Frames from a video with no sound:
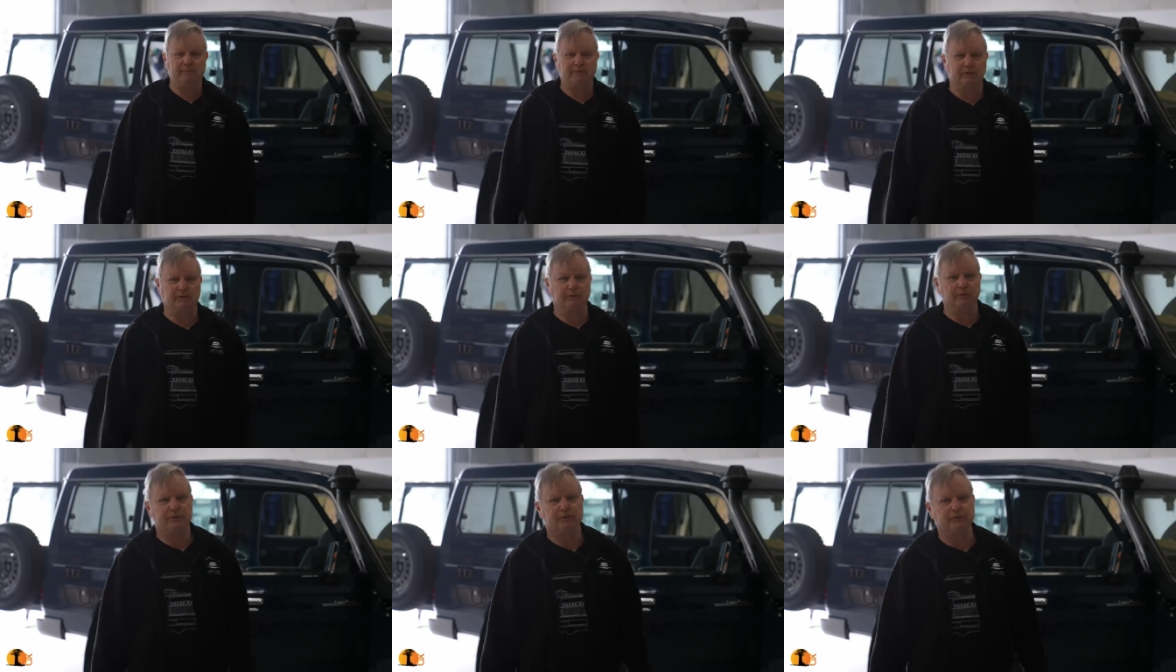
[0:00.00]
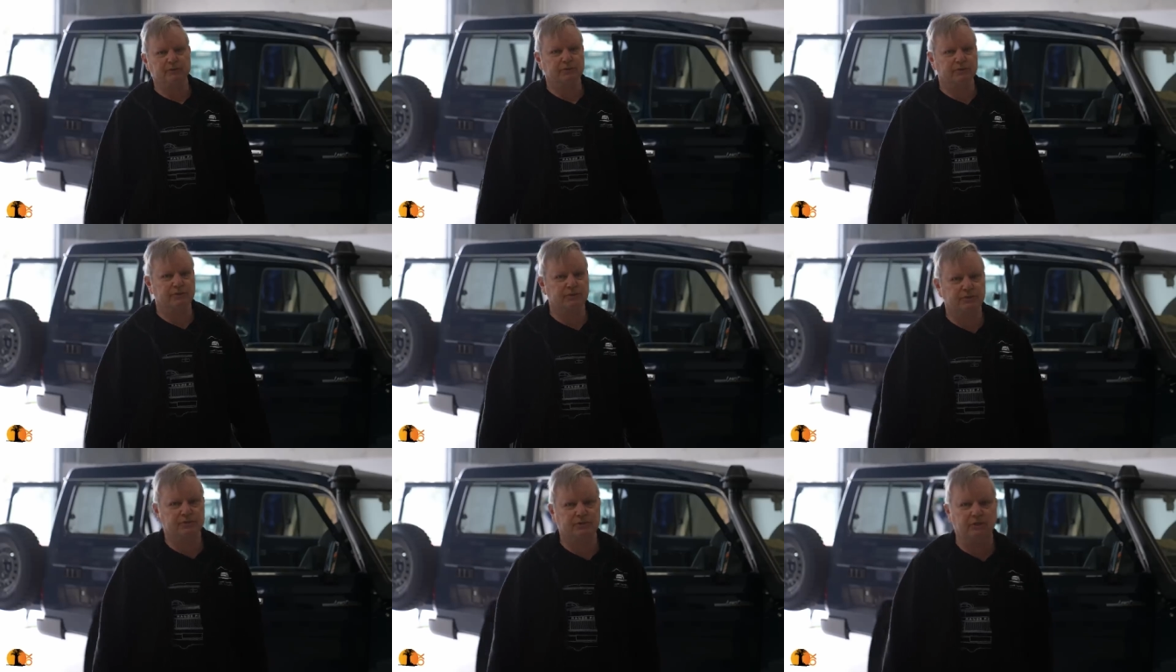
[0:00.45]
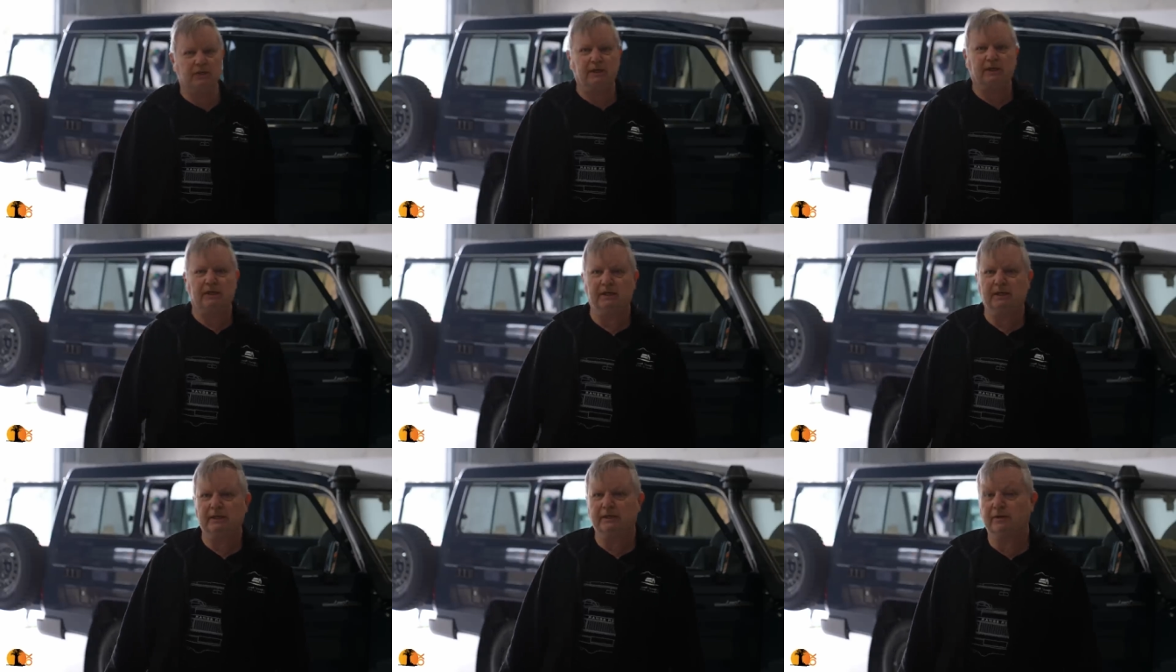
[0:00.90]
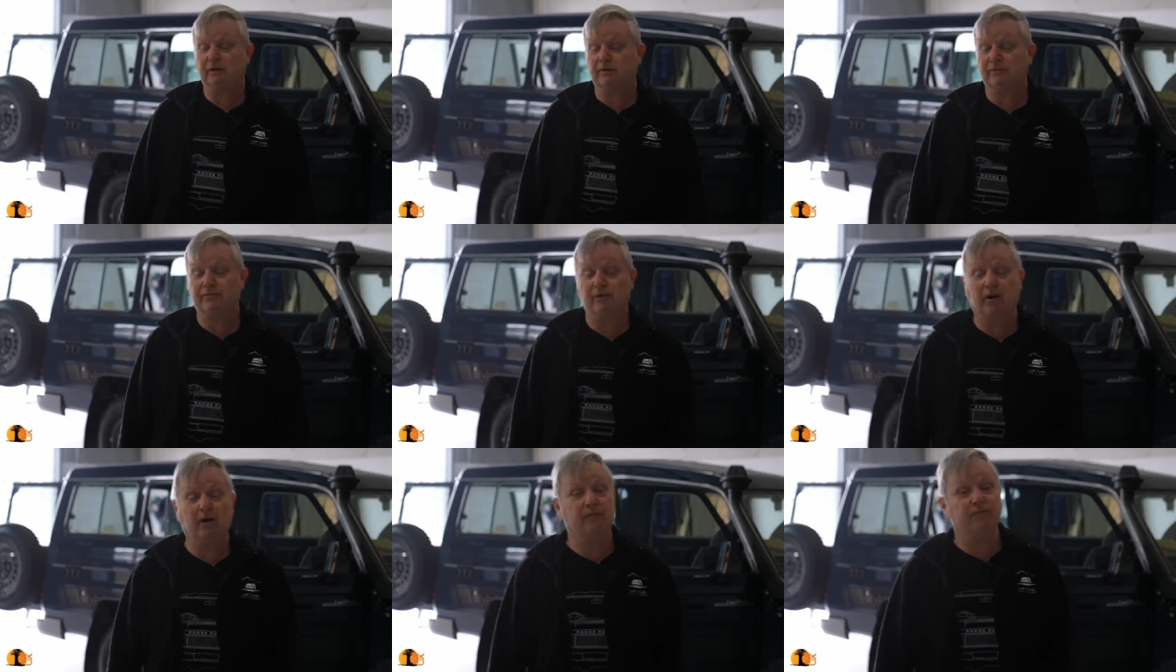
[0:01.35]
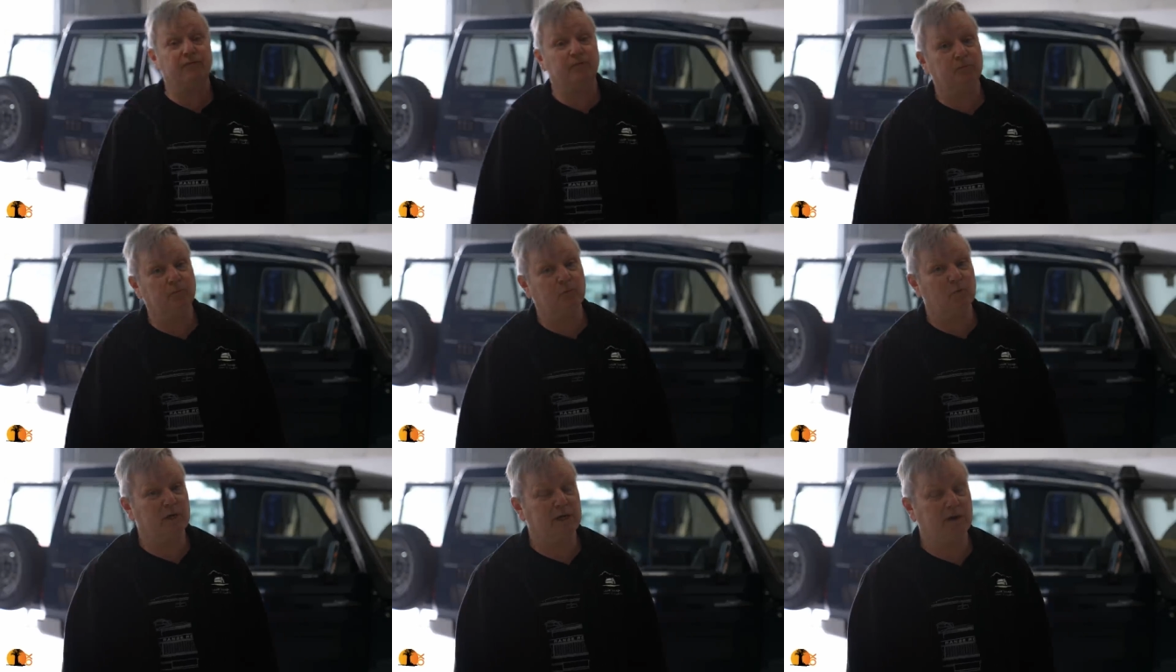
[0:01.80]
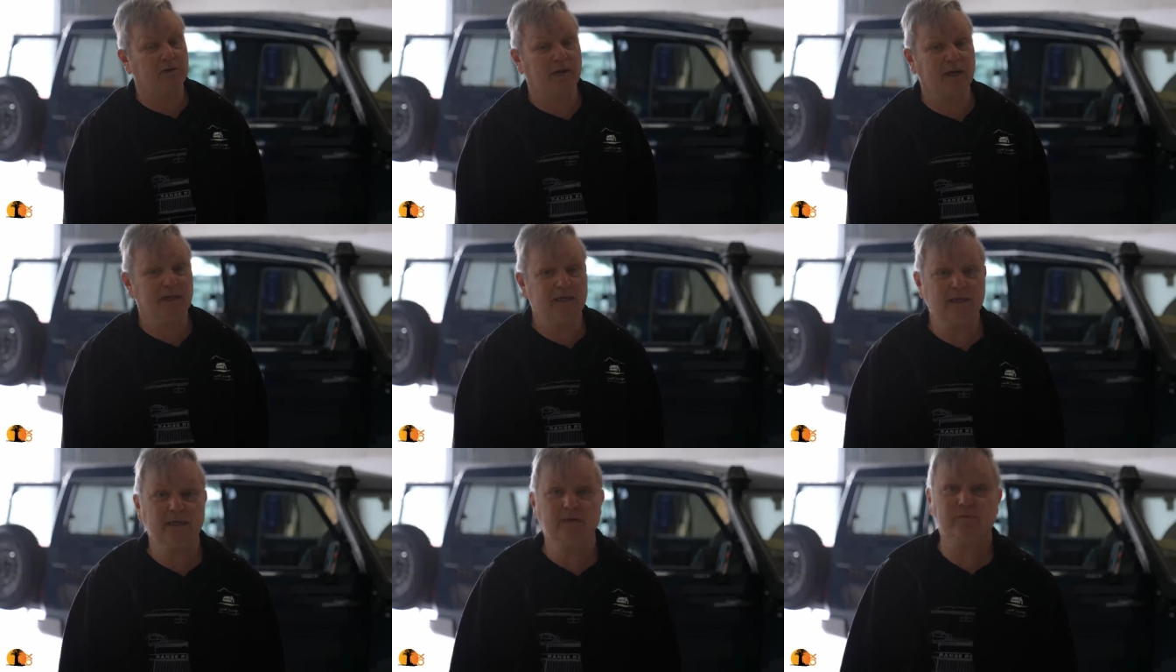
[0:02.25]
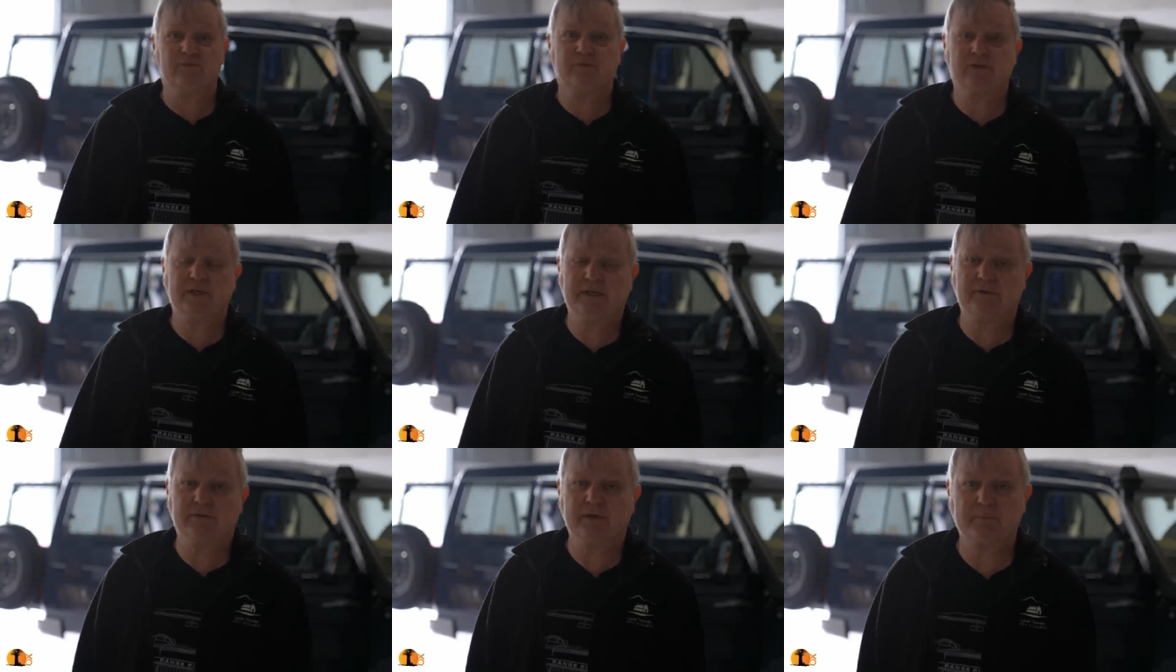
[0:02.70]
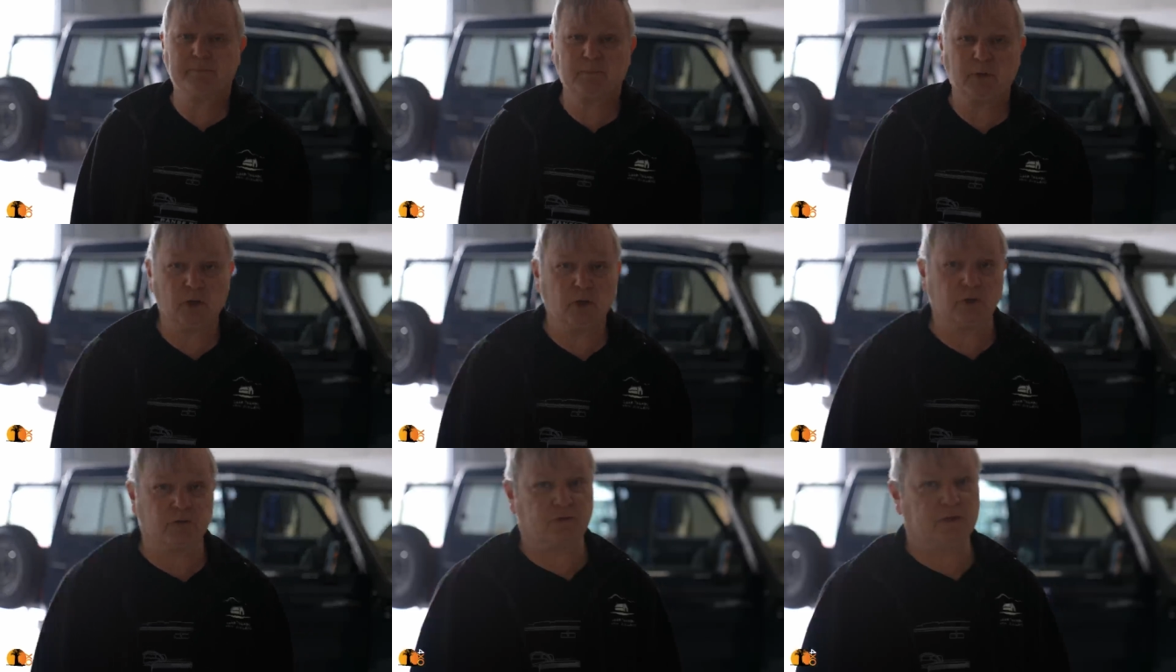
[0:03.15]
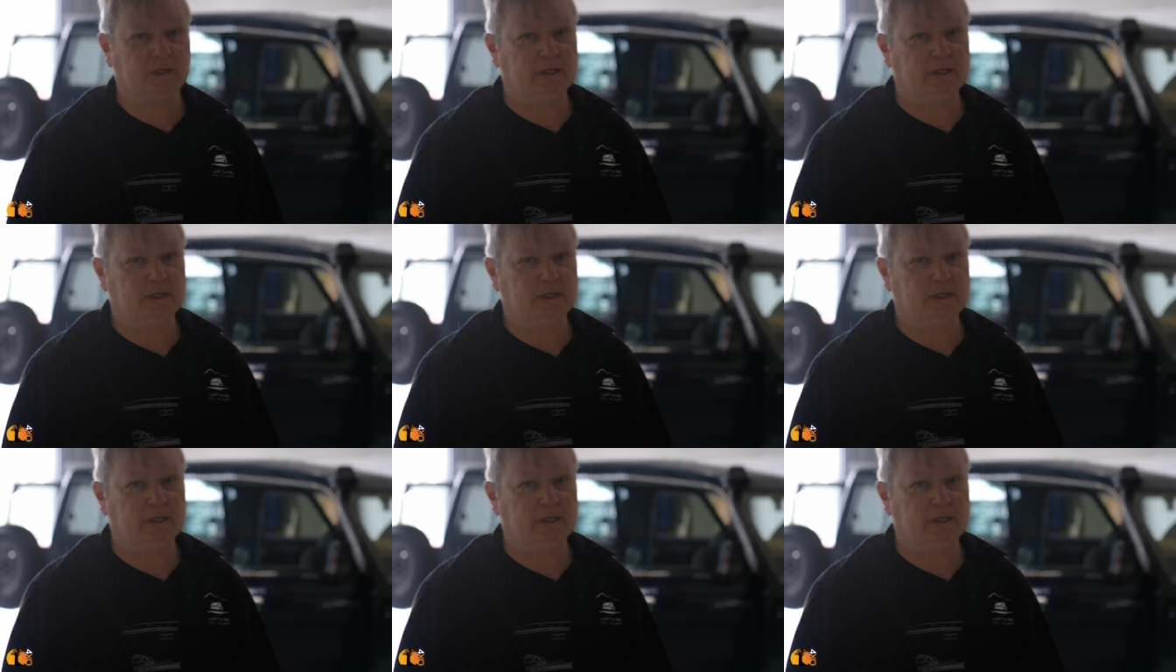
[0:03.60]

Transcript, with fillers: Solutions, uh, not far from where I live here in Perth.